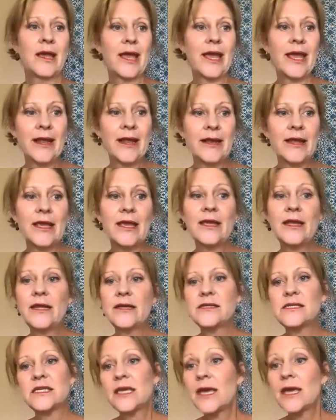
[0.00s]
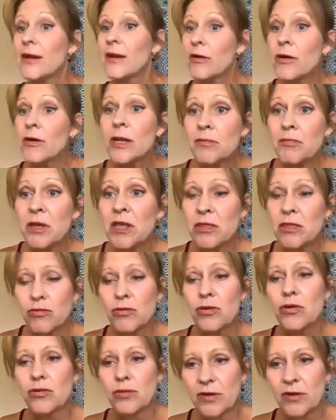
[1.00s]
and it has carried me
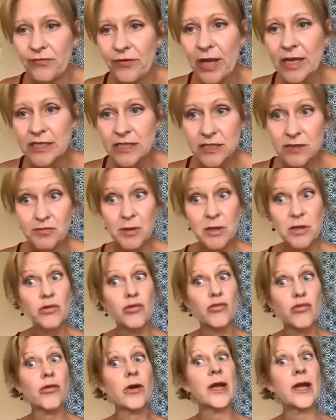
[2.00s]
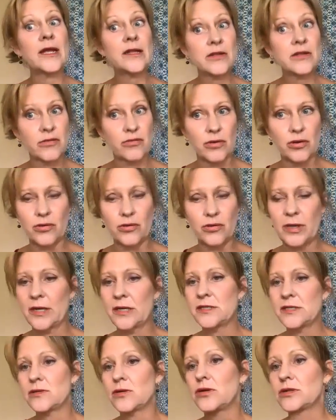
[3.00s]
through. In fact, it's been great through, and
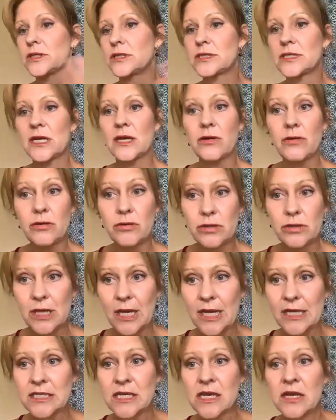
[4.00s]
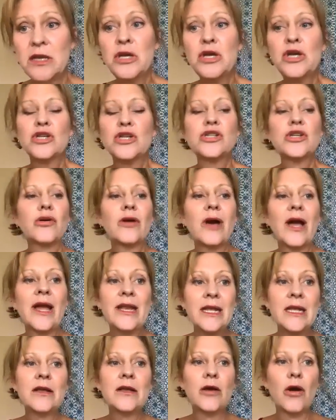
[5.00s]
I sold a tarot class. So I
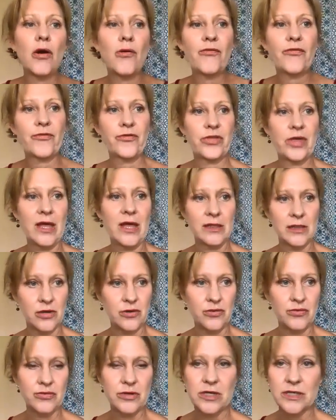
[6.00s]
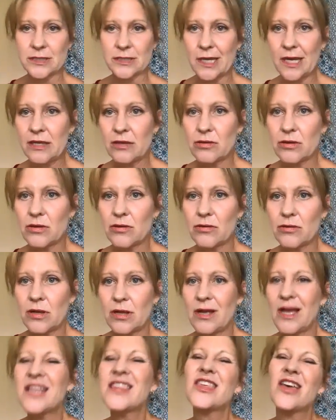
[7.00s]
didn't go for that loan because I
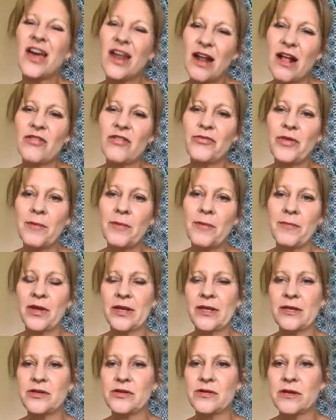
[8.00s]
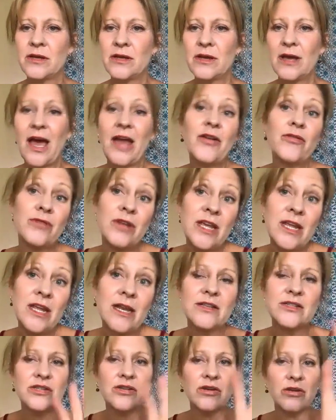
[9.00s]
thought that money, I don't need
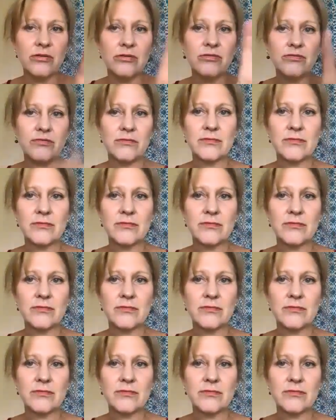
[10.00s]
it. So